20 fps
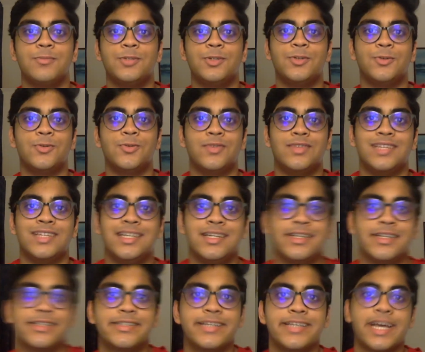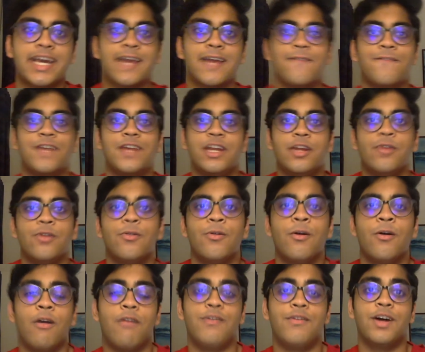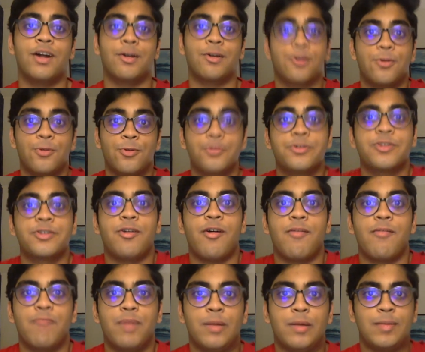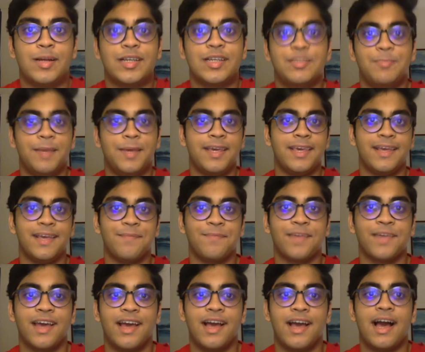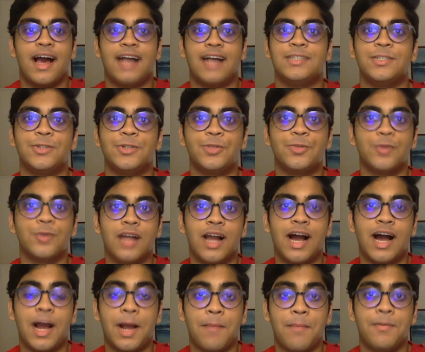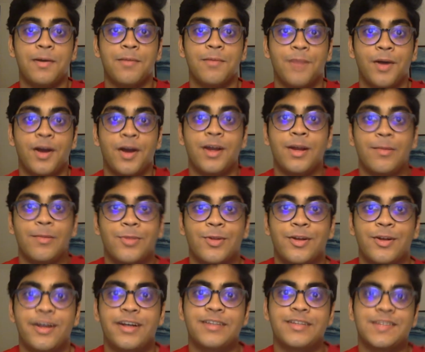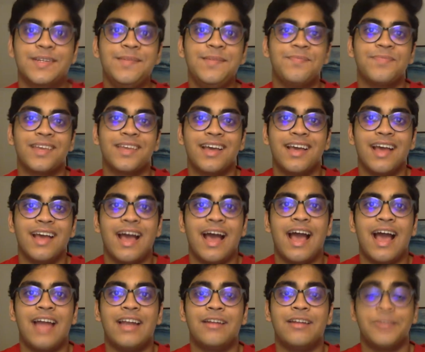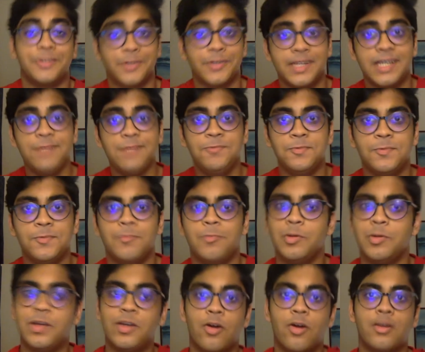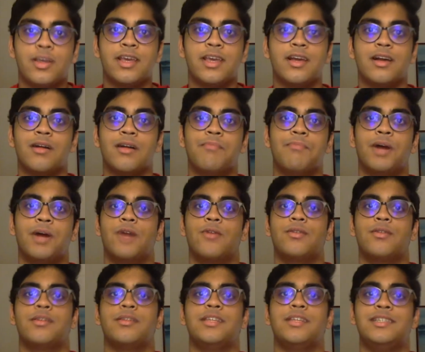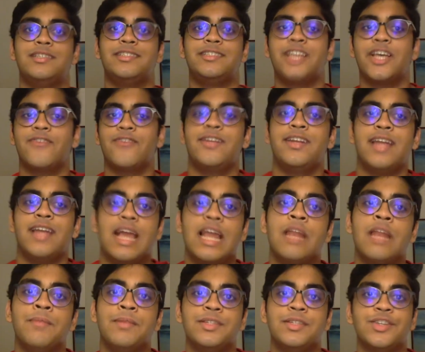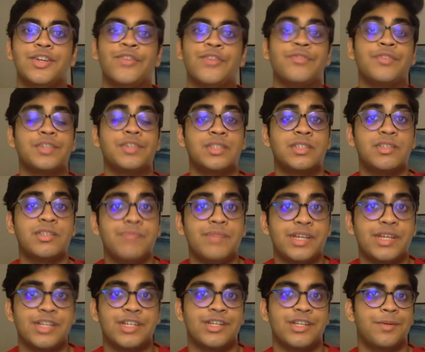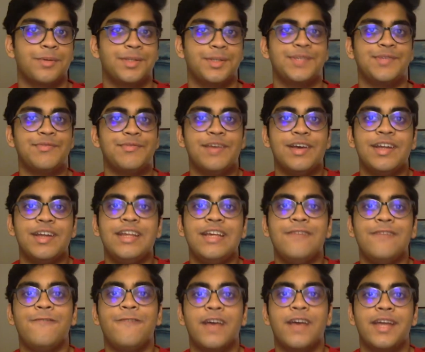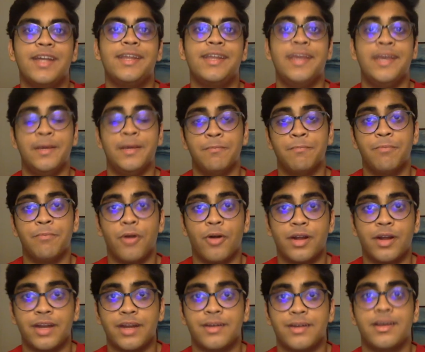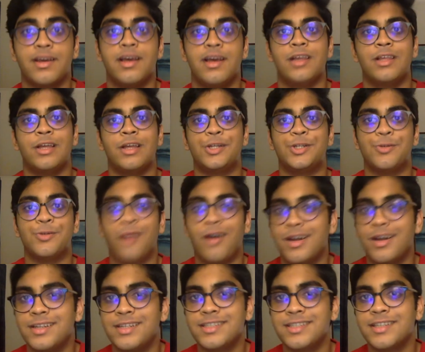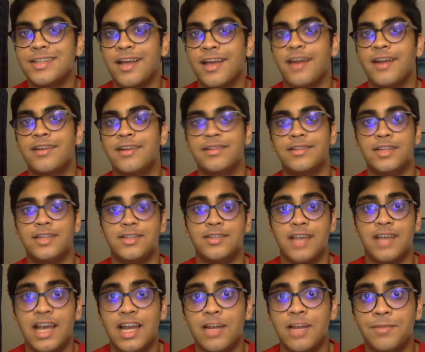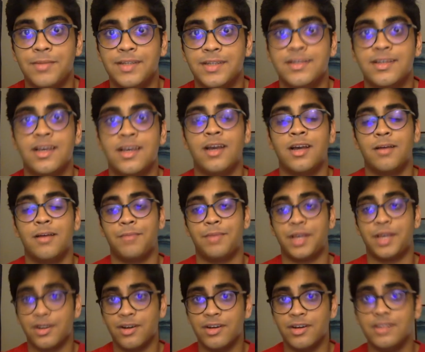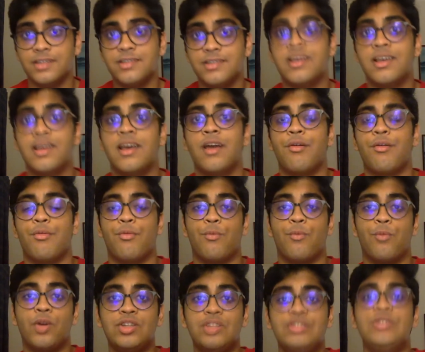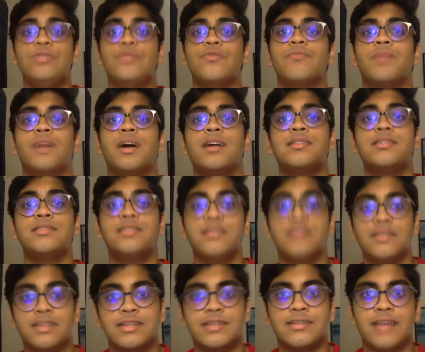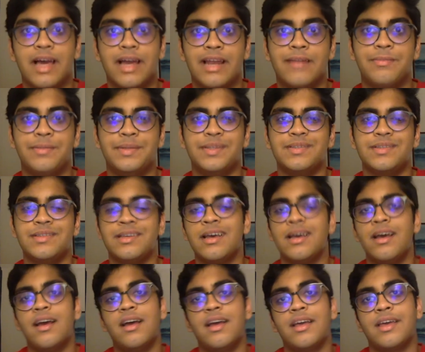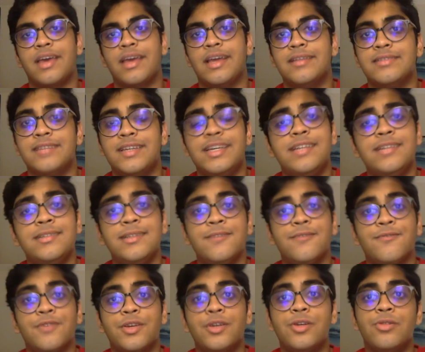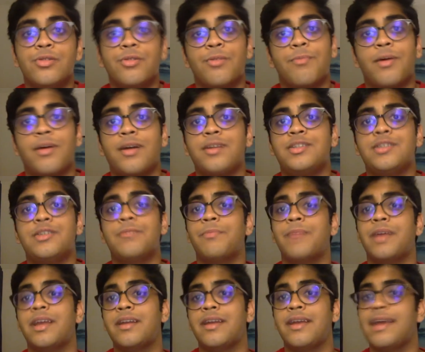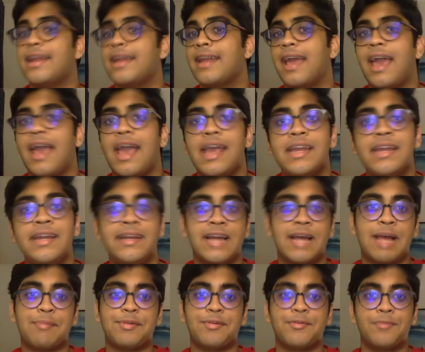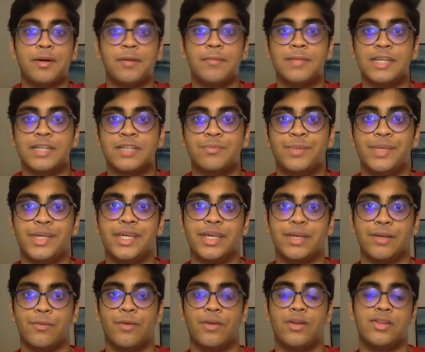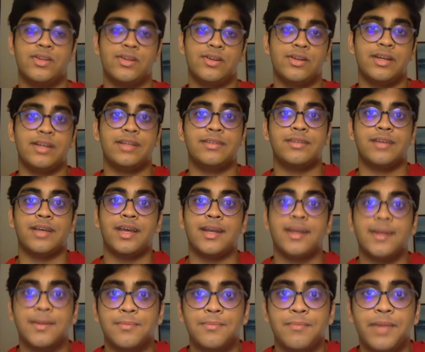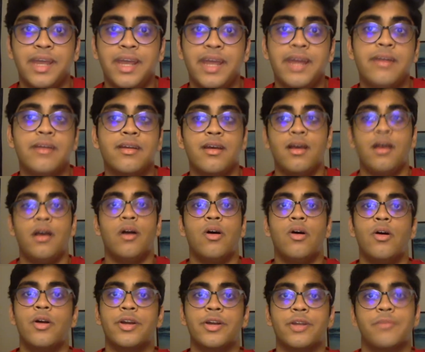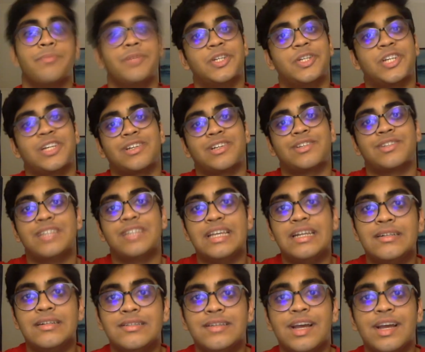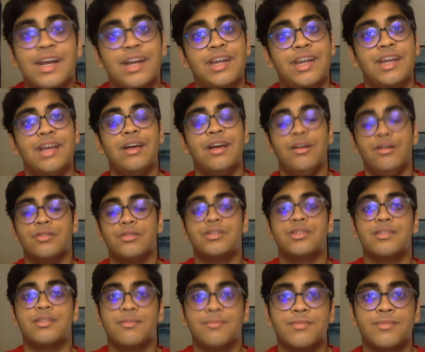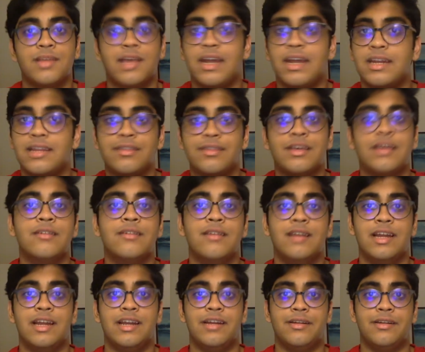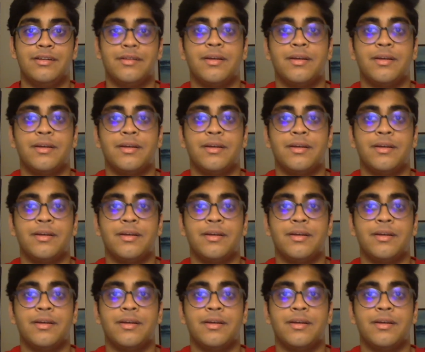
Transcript: to the second video of our course on public speaking. As usual, I'm Mahir Abdul Nasar, and today we will be talking about the 7 elements of a speech. Now, it's very, very important that you understand these elements, because once you've mastered these elements, it's easy for you to participate in any type of public speaking, whether it's a debate or you're pitching a sales idea or anything related.